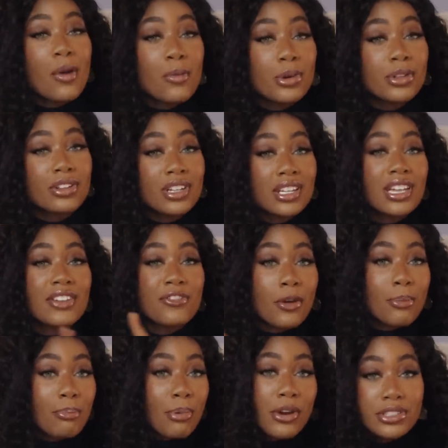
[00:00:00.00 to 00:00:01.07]
and we're looking
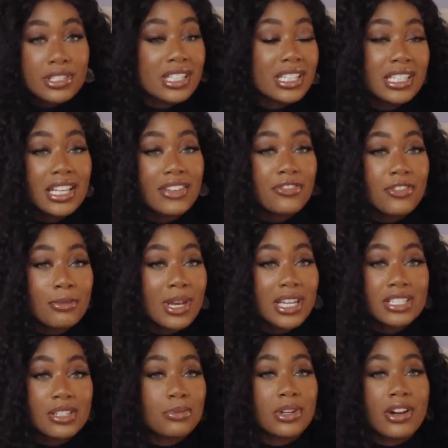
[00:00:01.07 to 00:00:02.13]
for pertinent
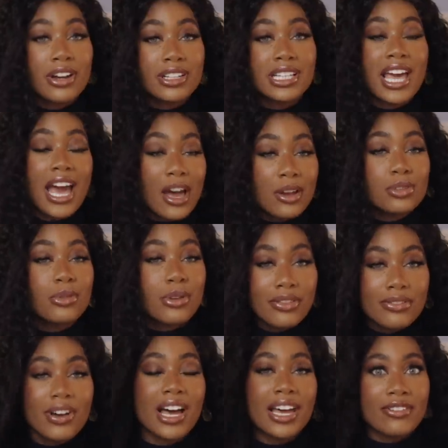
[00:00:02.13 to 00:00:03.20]
information regarding how to
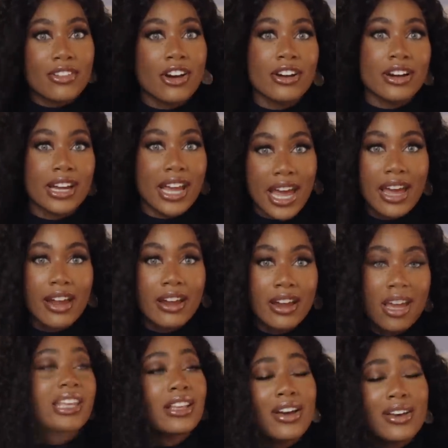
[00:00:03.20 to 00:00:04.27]
revive our hair.
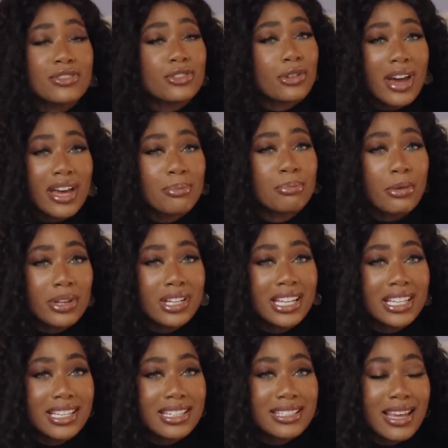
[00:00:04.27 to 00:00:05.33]
Now, I've tried
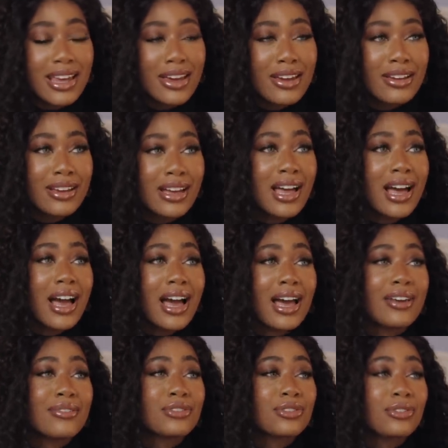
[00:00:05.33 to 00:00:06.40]
boiling this hair,
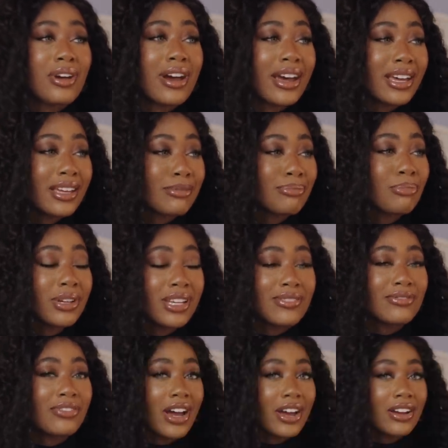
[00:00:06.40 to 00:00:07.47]
I've tried
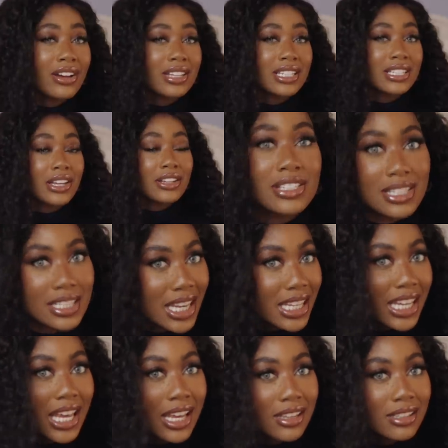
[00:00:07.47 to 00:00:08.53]
putting fire on this hair. Just
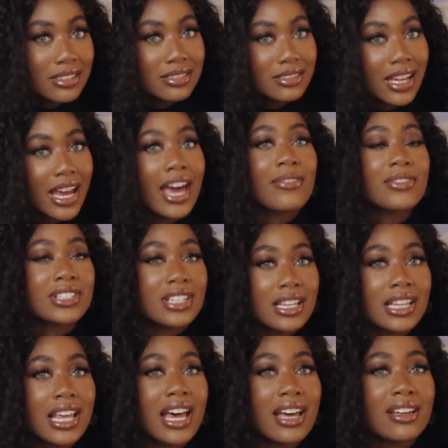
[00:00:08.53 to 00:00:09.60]
kidding, I haven't
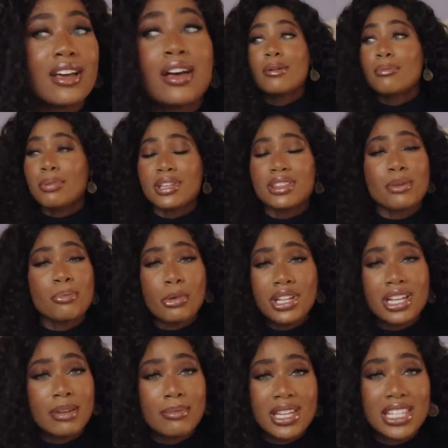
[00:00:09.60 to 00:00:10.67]
done that. But the
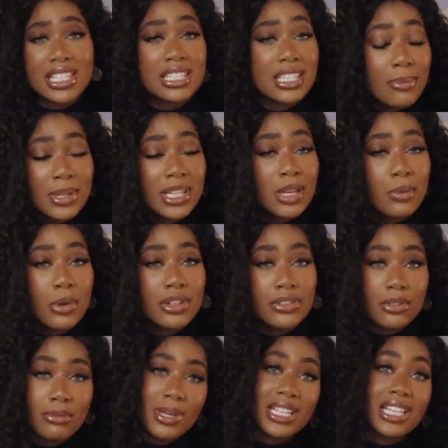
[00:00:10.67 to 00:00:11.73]
boiling method typically works
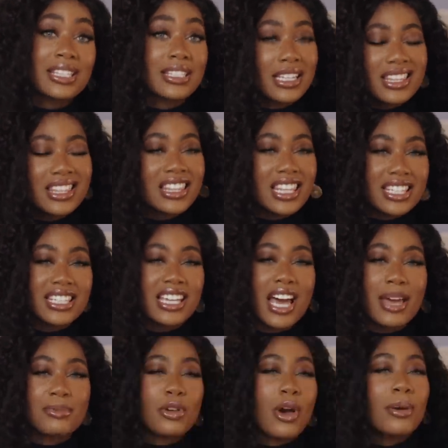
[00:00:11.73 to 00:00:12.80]
for me and it didn't this
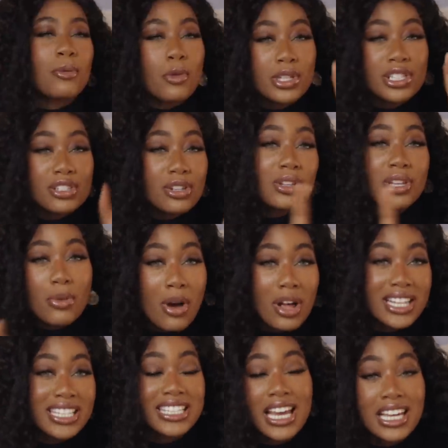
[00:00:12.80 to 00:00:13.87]
time, so I'm going to show you all
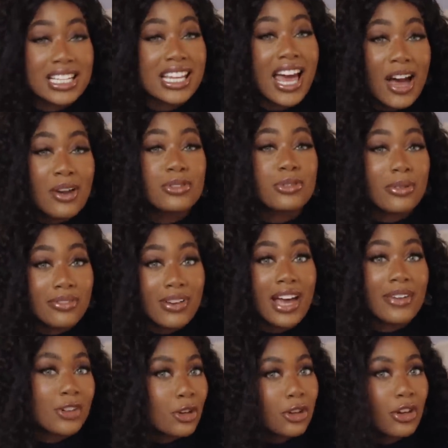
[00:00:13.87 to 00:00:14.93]
exactly how to
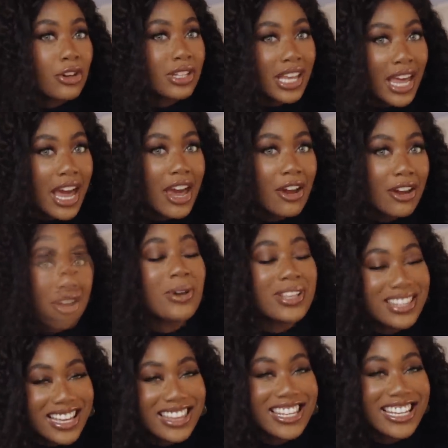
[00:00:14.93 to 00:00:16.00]
revive your curly hair
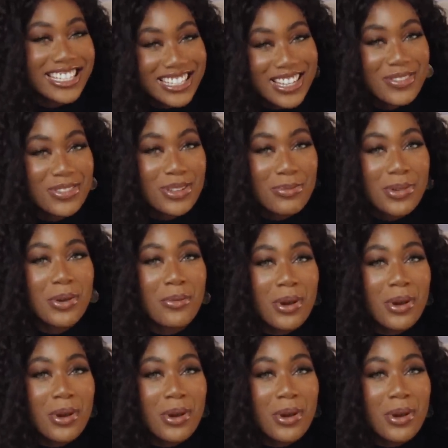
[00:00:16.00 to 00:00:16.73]
when nothing seems to be